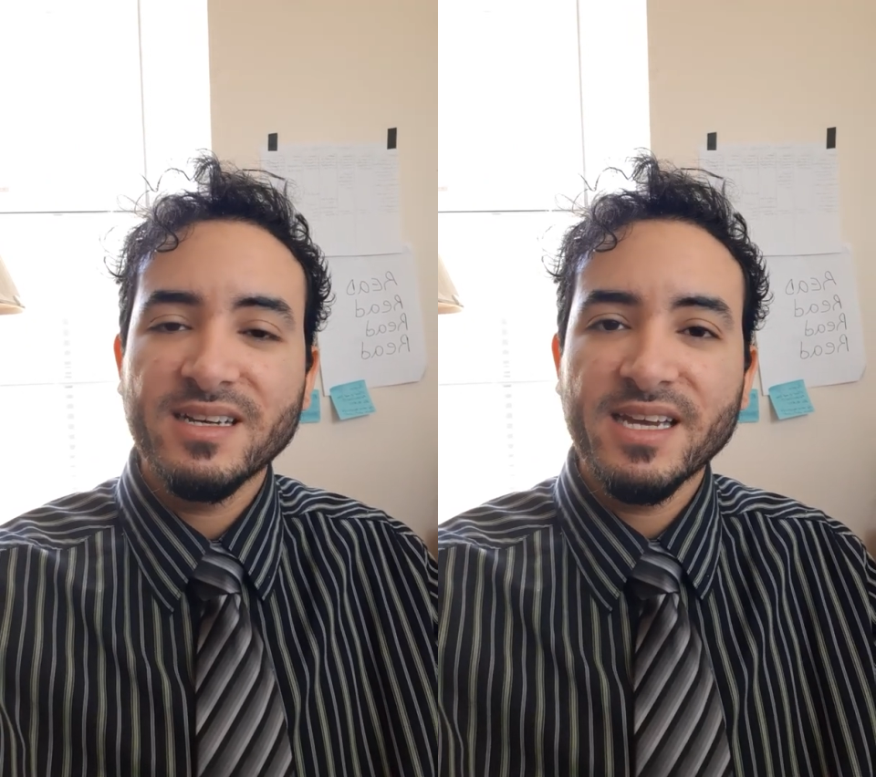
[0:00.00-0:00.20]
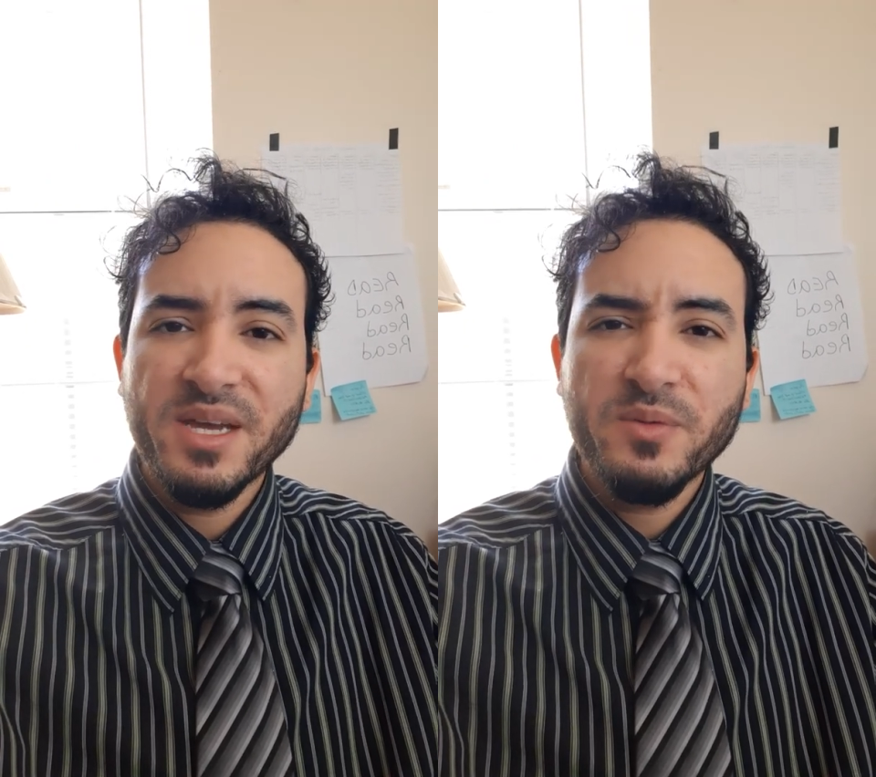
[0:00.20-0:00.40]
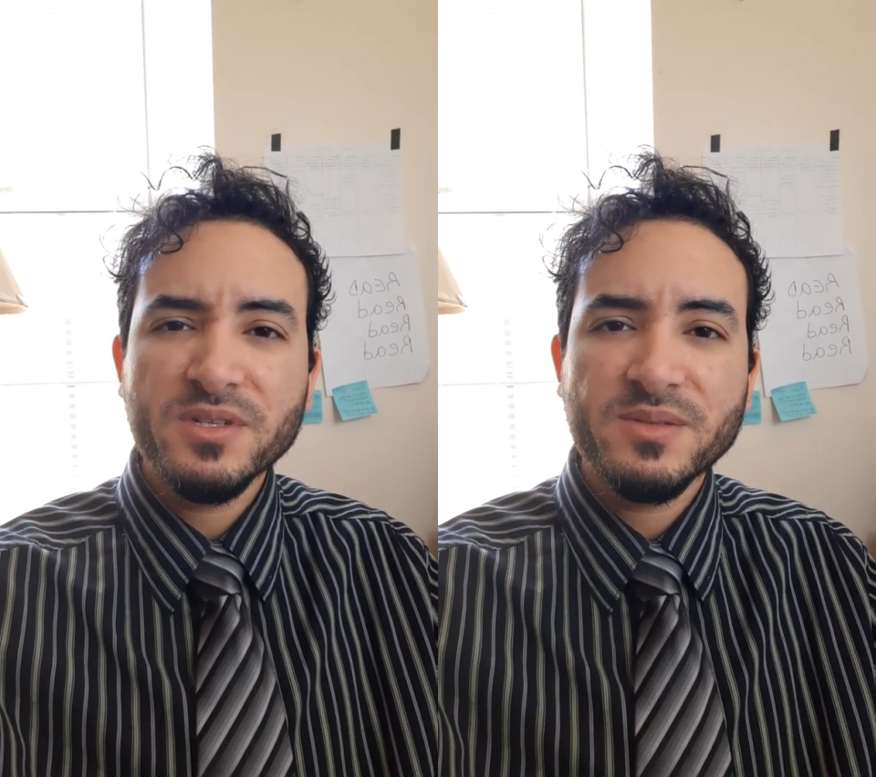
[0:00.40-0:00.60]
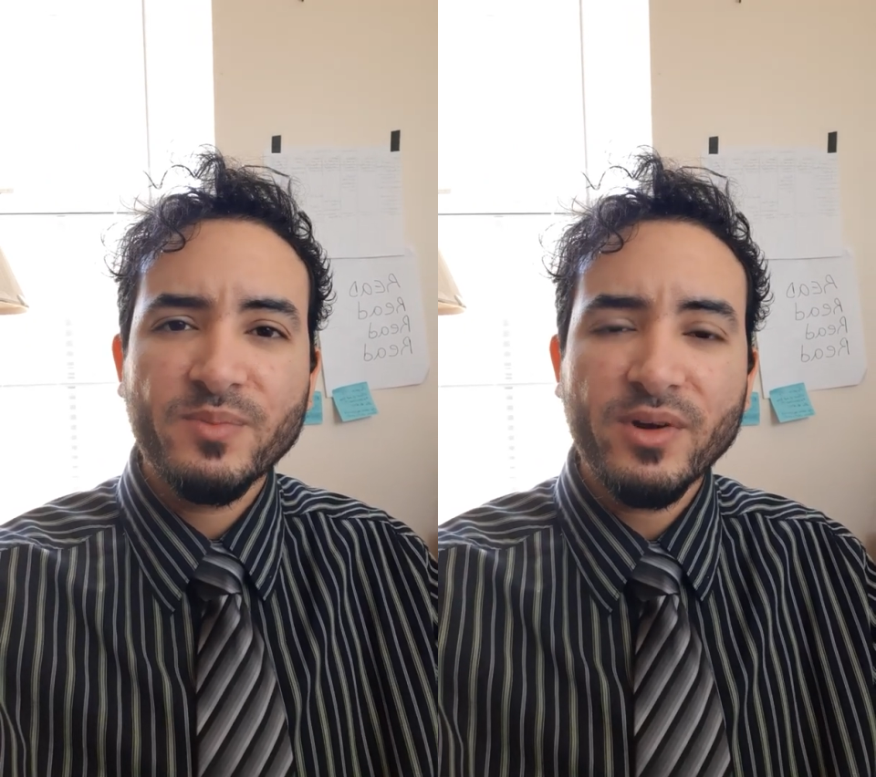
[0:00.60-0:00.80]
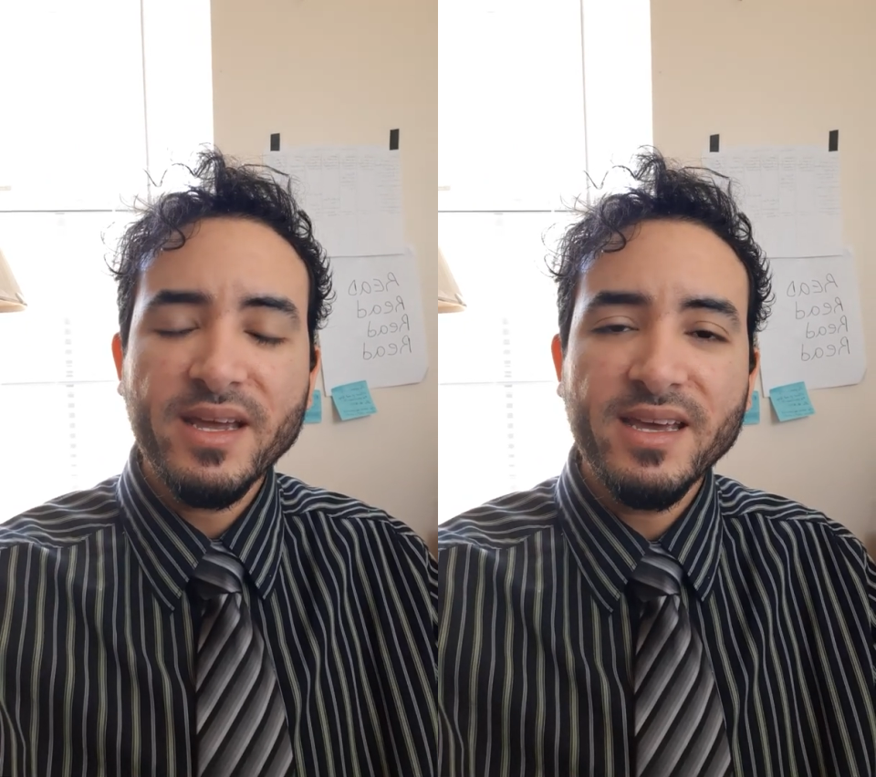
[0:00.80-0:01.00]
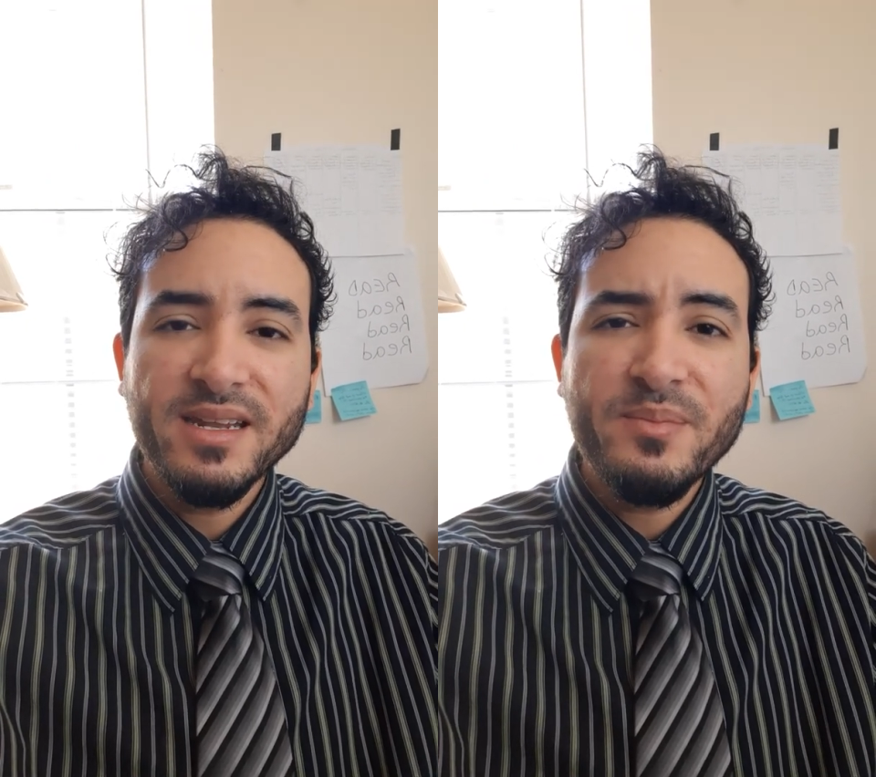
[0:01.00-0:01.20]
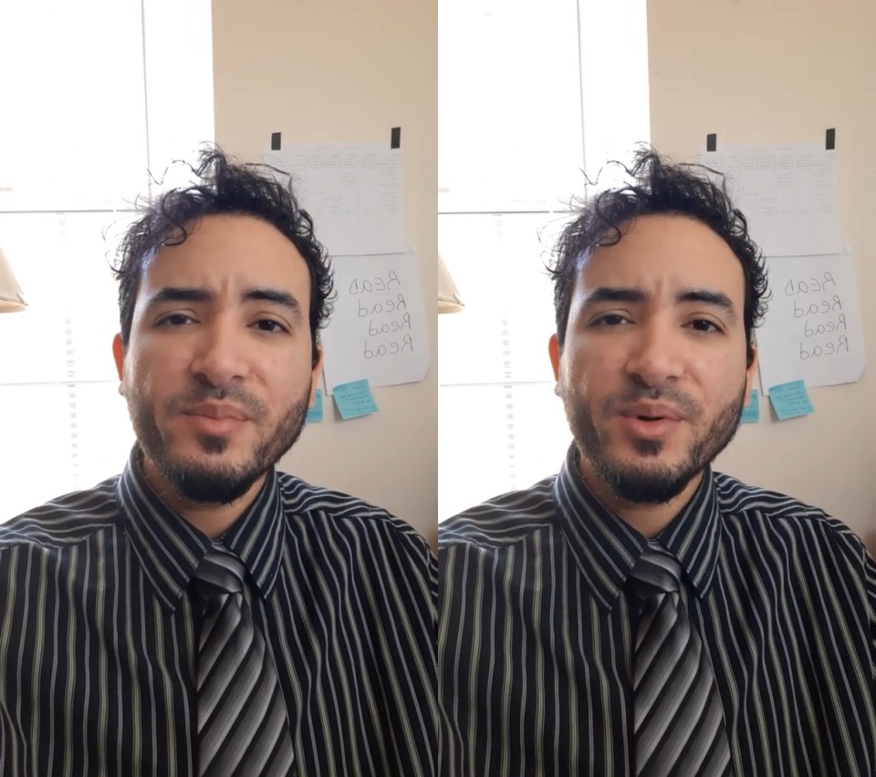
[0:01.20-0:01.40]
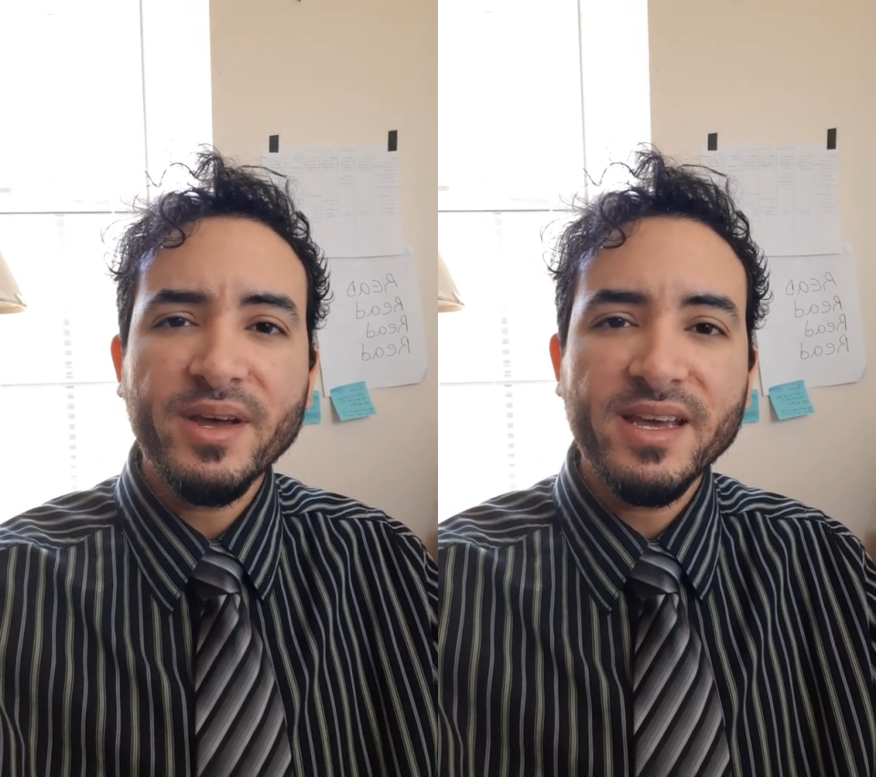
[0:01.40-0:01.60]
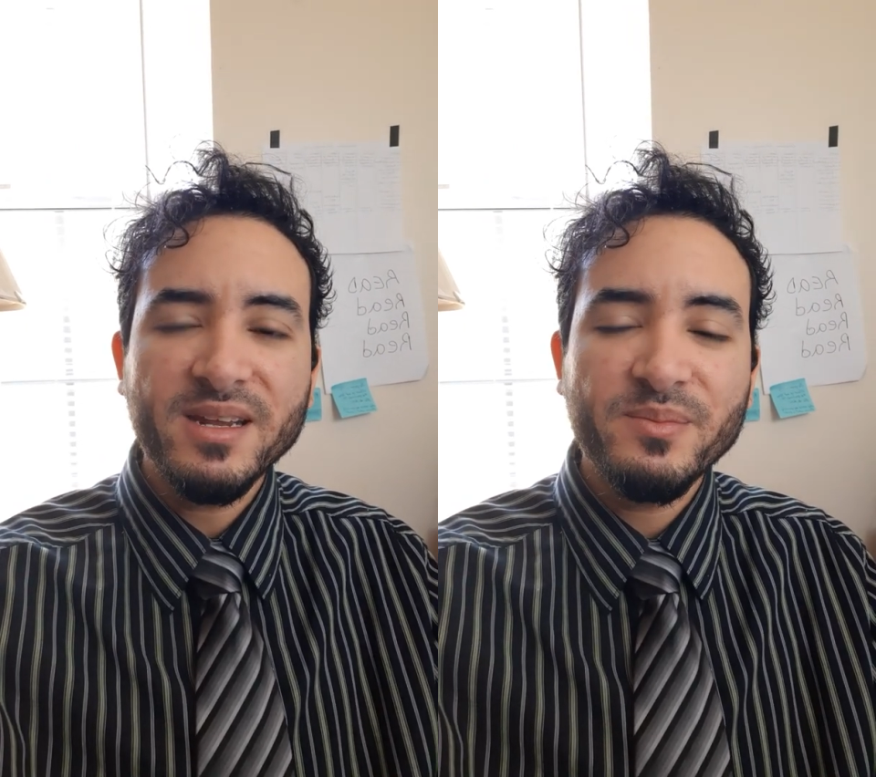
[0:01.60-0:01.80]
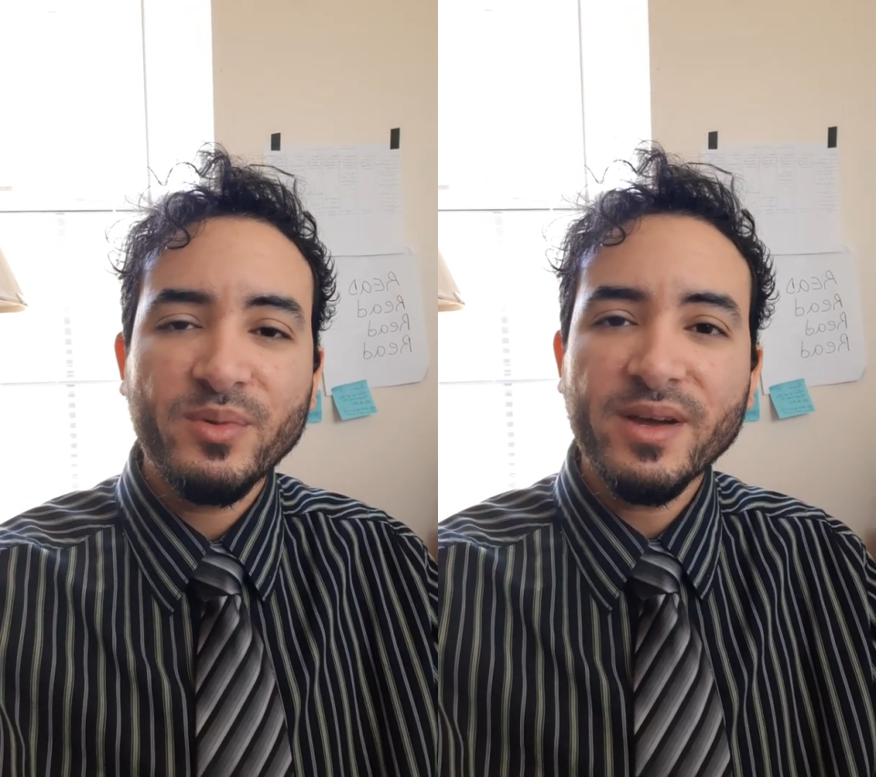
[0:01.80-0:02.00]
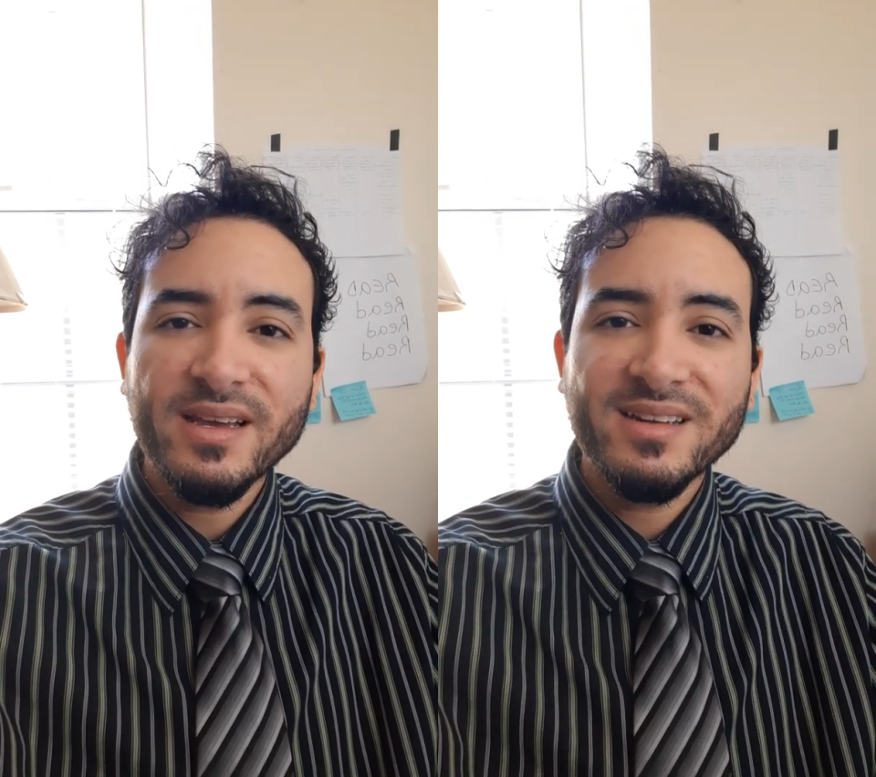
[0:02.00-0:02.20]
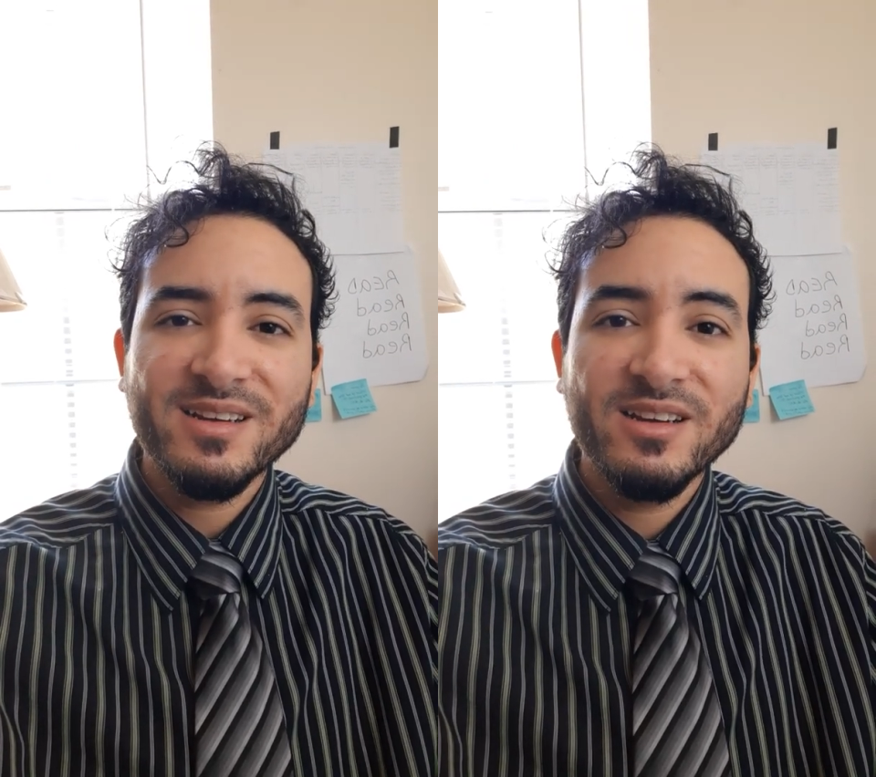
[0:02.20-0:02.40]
He was praying and praying and praying,